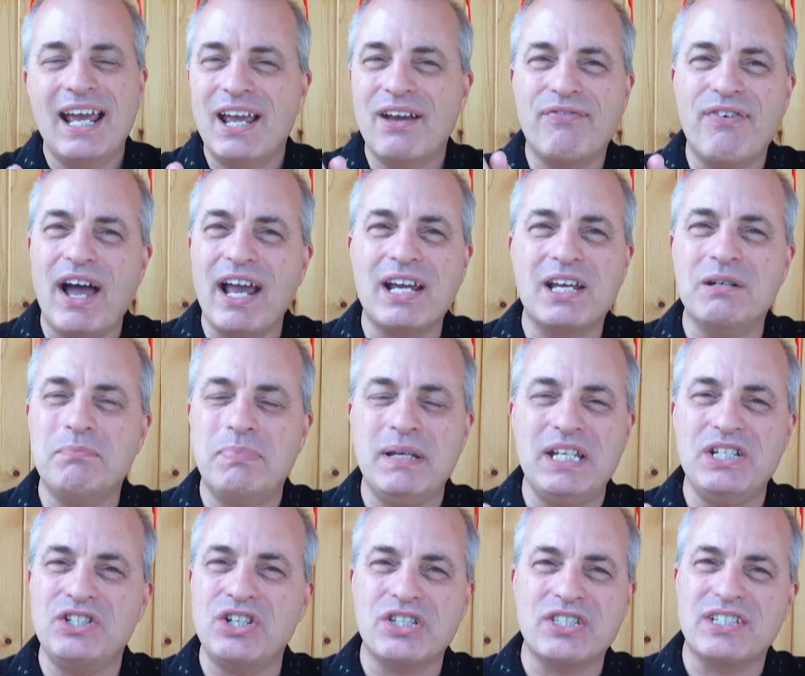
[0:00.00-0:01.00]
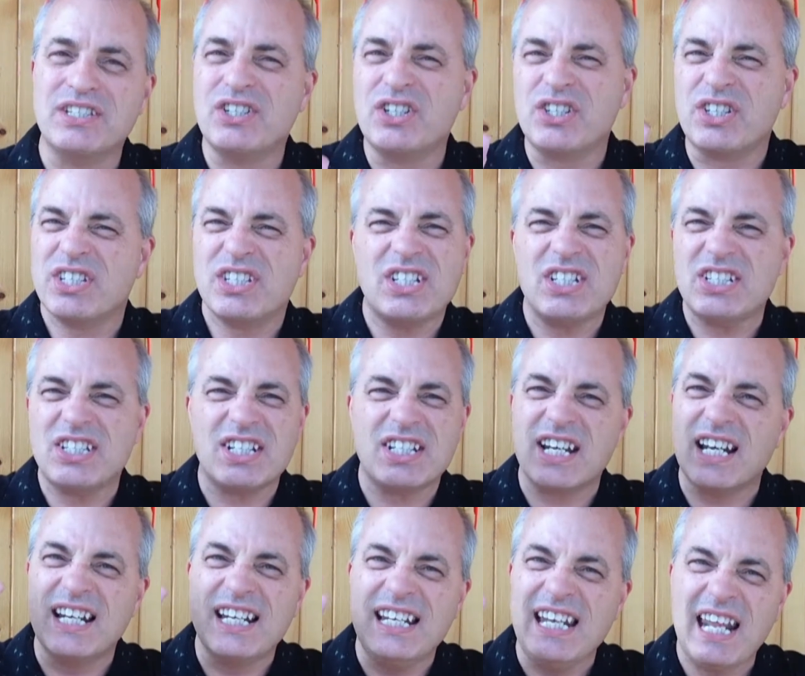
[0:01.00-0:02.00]
if I could be
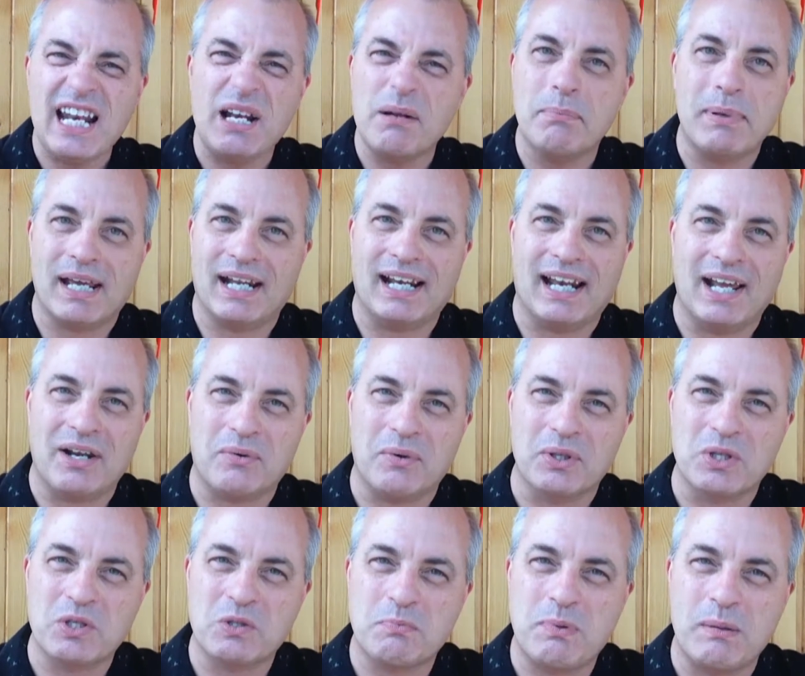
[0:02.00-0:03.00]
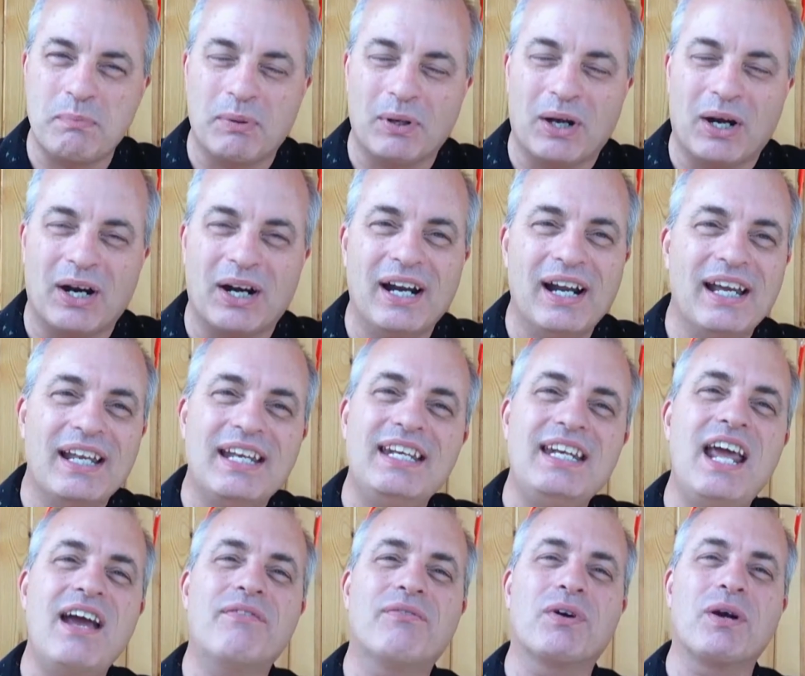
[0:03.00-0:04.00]
just a little bit like what those people are,
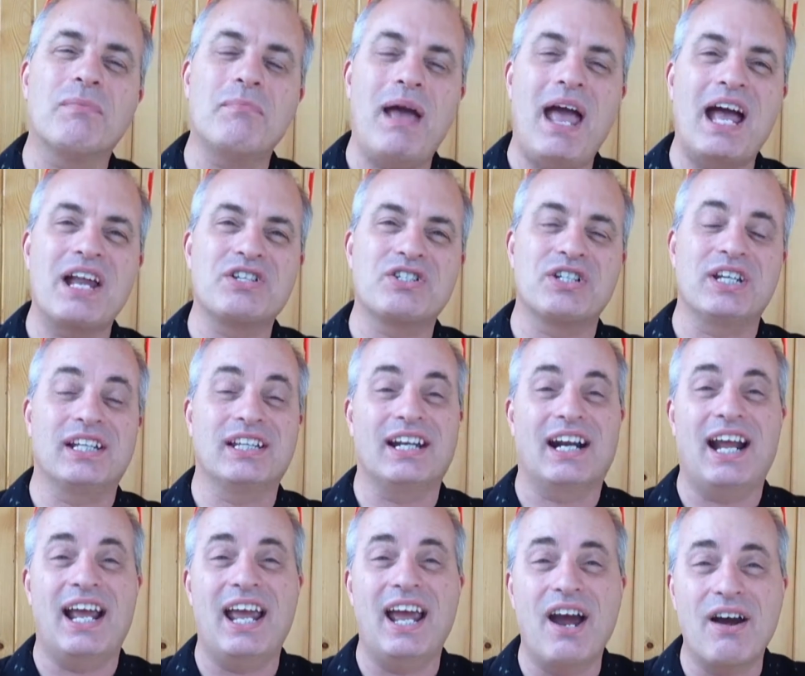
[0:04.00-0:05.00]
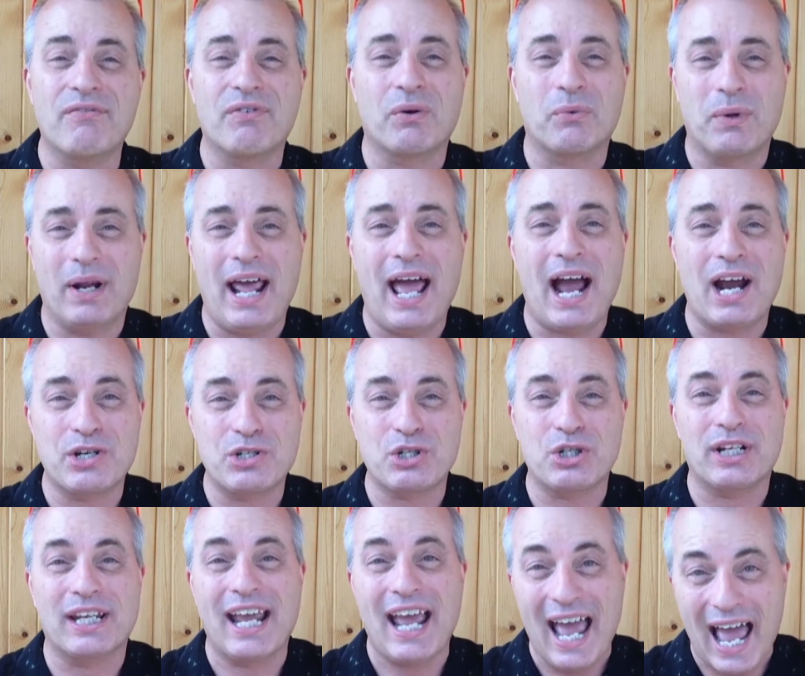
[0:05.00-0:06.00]
never imagining that I ever would
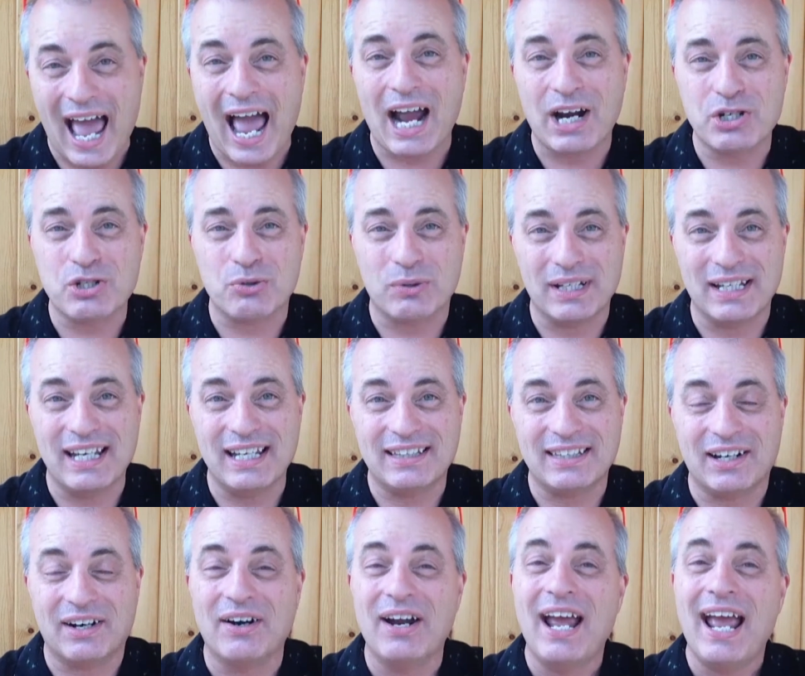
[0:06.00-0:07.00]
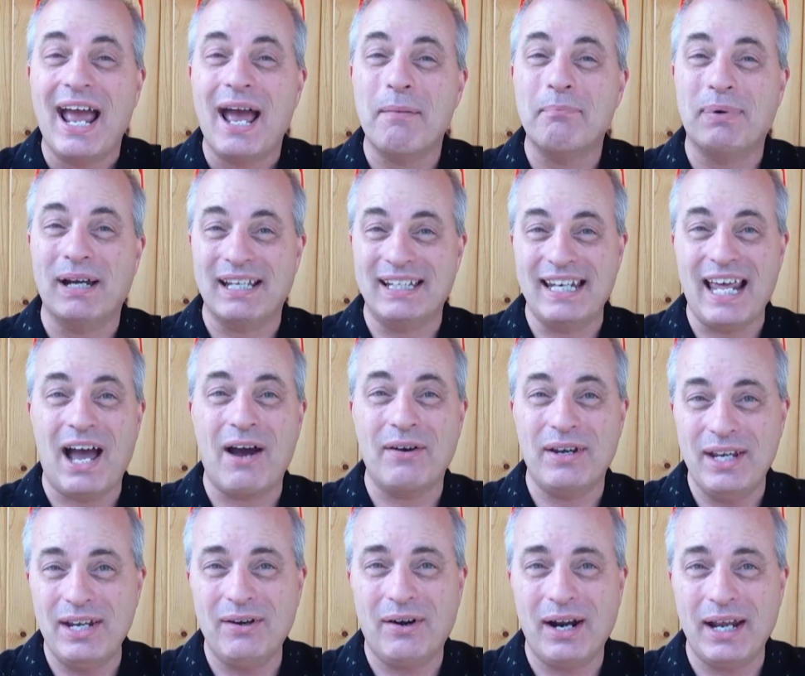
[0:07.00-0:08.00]
actually get there. But now
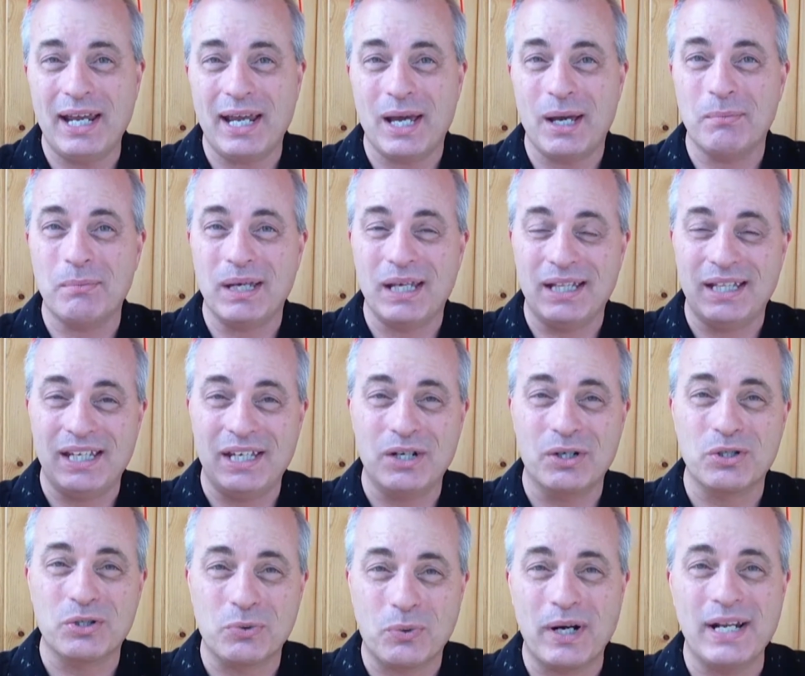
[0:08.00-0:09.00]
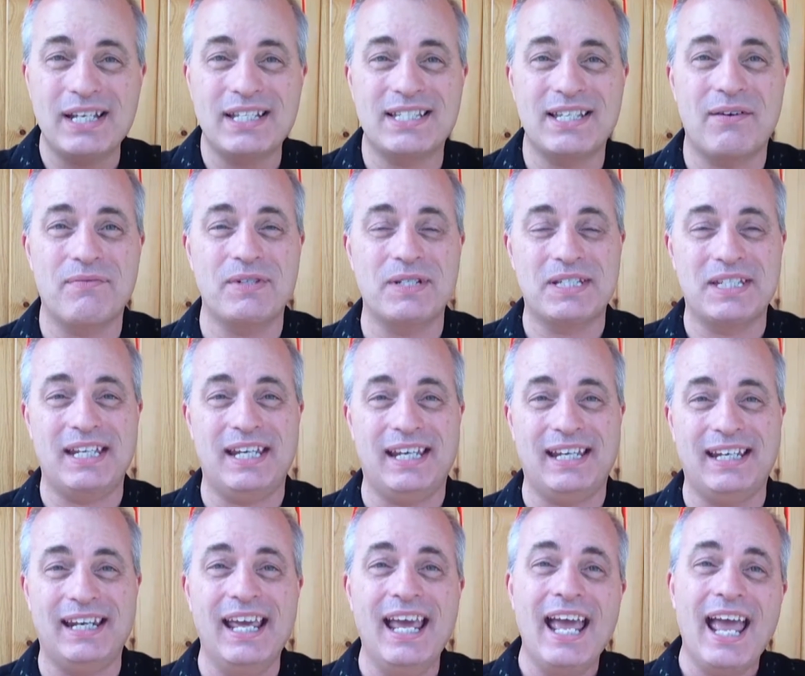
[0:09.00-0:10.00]
here I am in the year
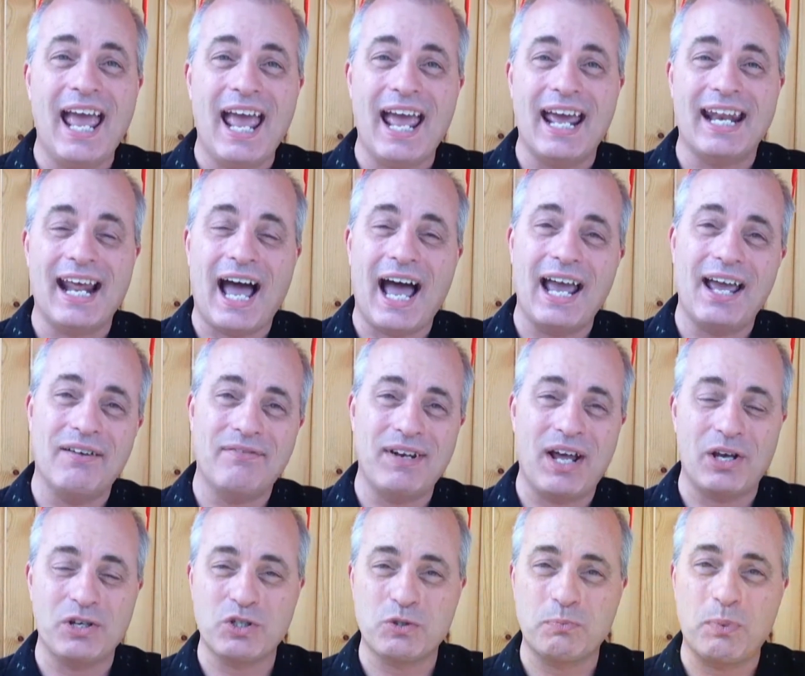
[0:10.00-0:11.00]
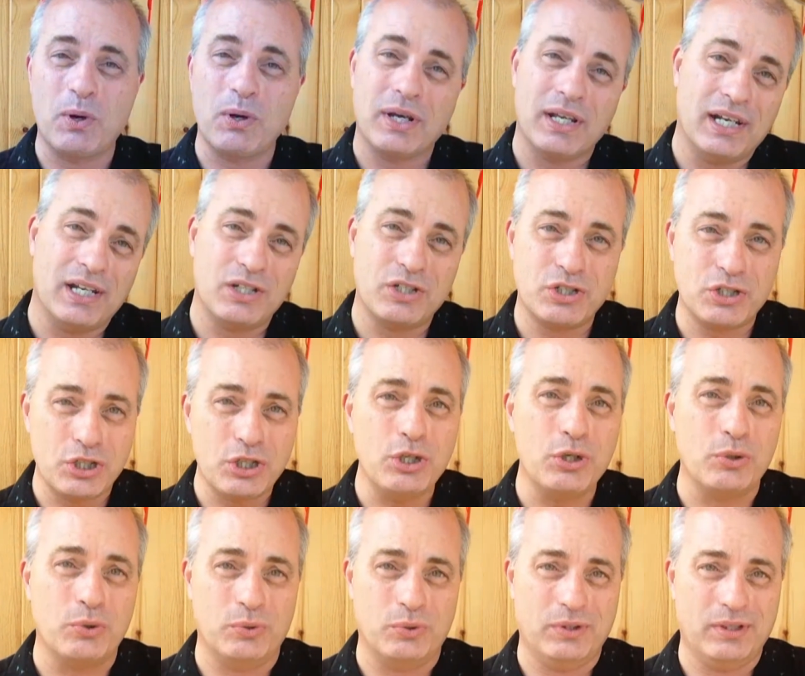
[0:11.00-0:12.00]
2017, and I have now spoken at
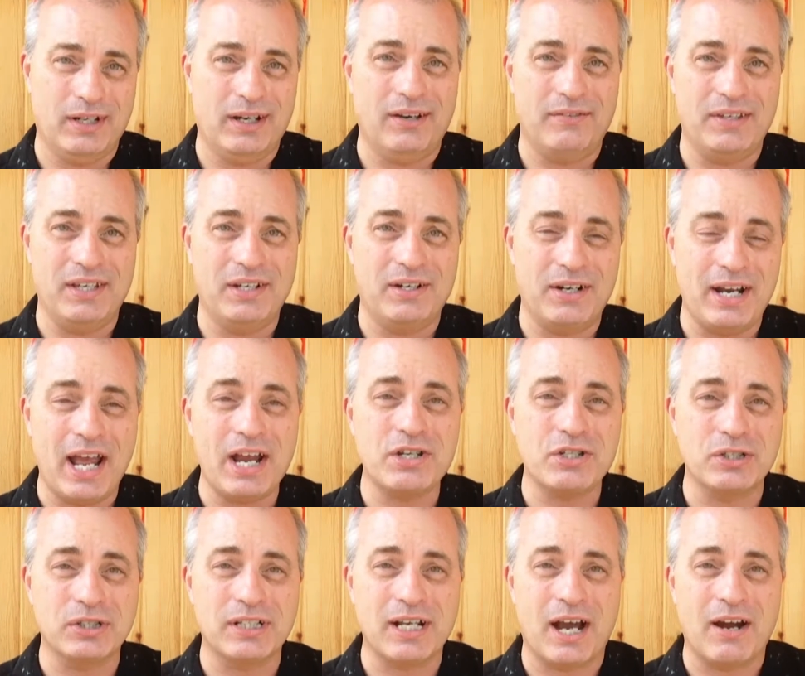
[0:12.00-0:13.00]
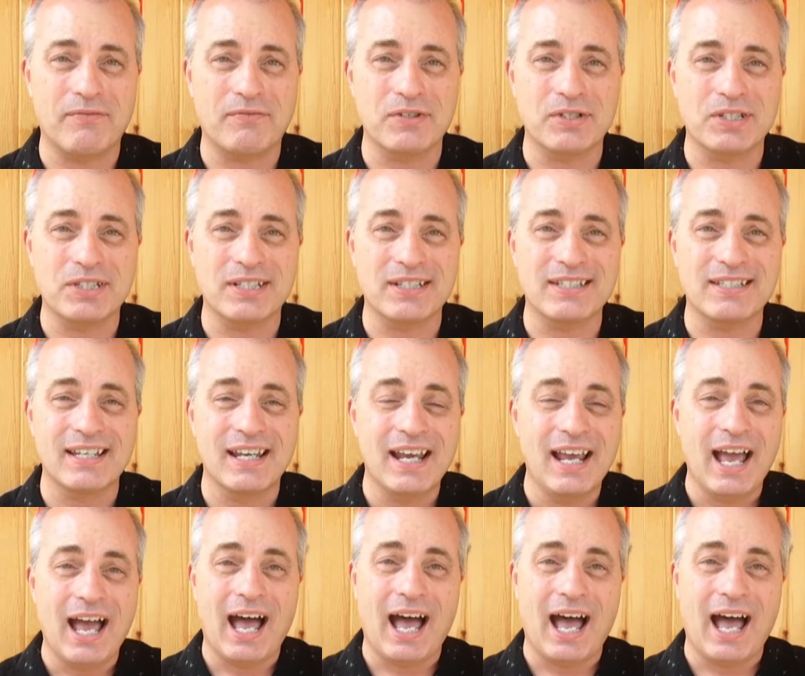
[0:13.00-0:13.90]
2 of the international conferences.